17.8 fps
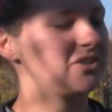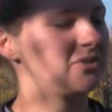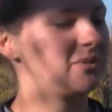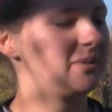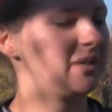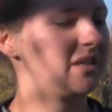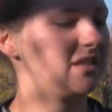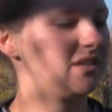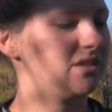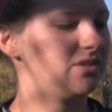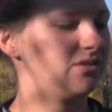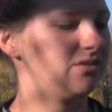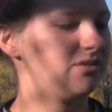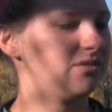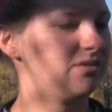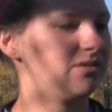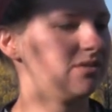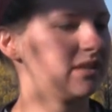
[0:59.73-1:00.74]
what we can
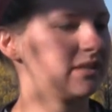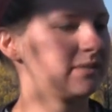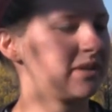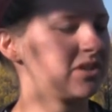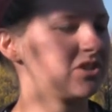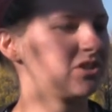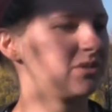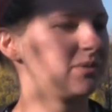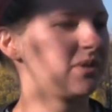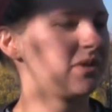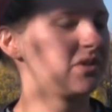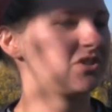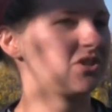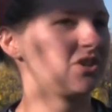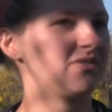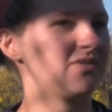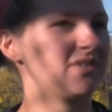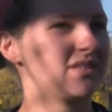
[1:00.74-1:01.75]
do, especially when the
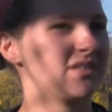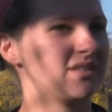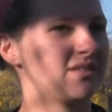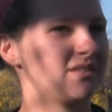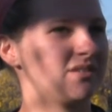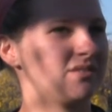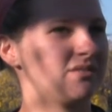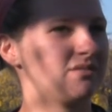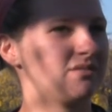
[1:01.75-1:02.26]
surface is